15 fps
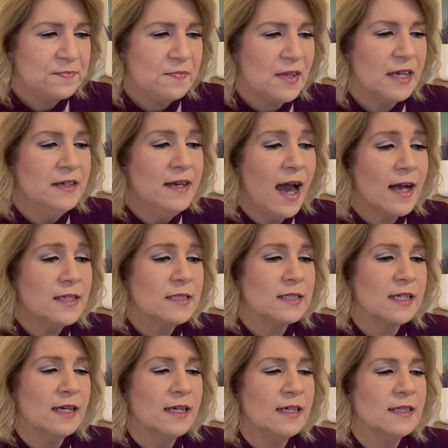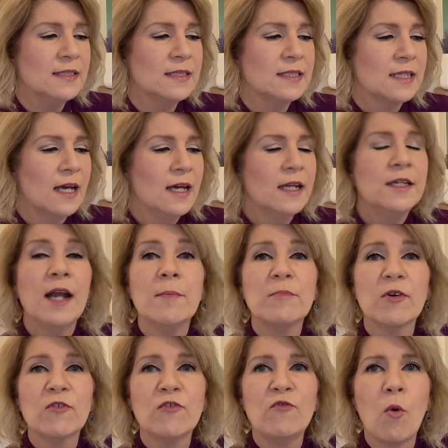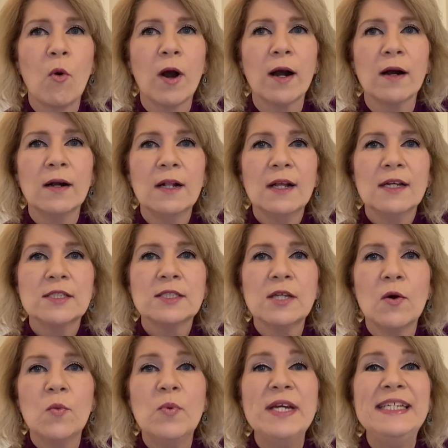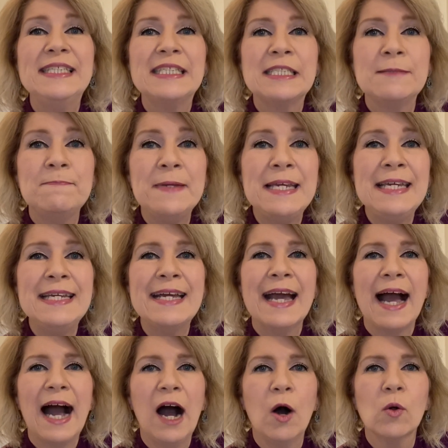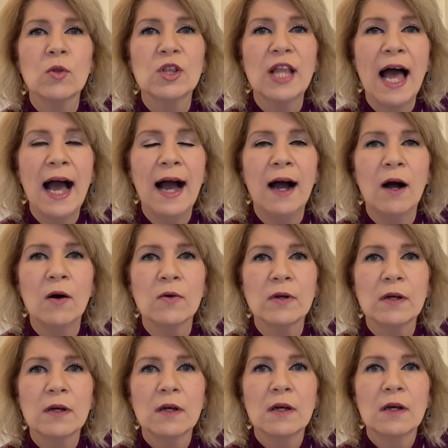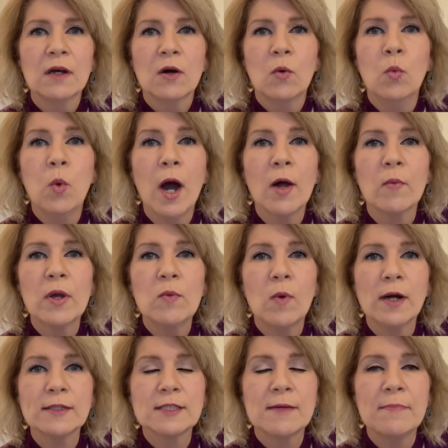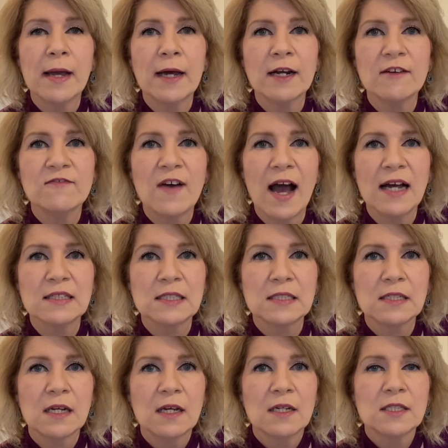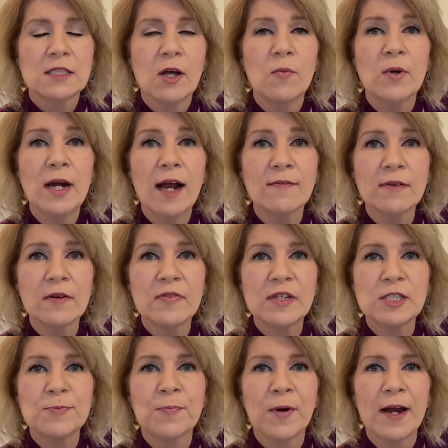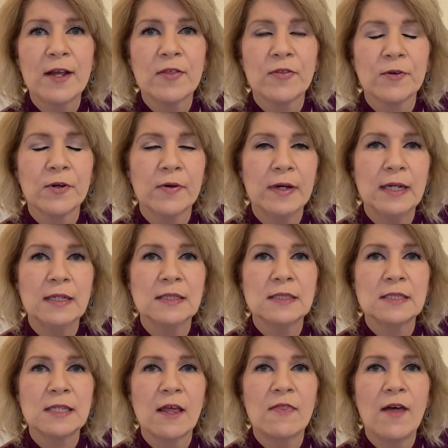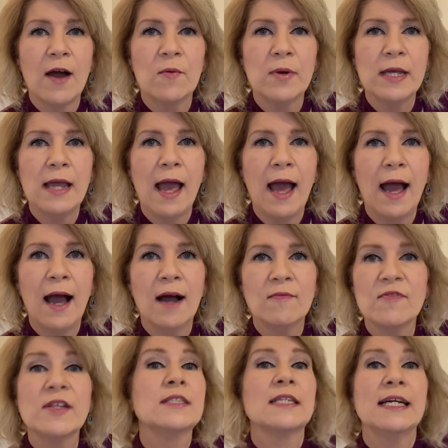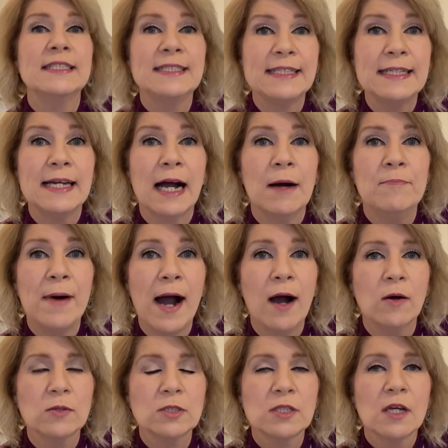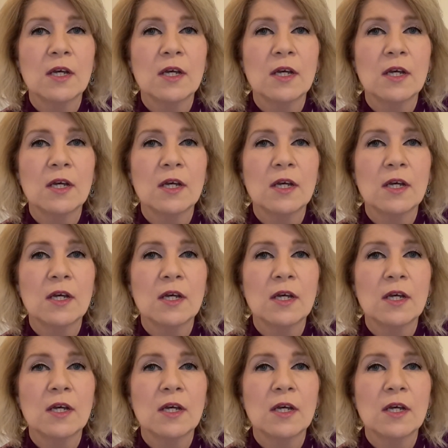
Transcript: Next is number 4. So we speak out loud what we want to manifest. So whatever this breakthrough is that we have this idea about,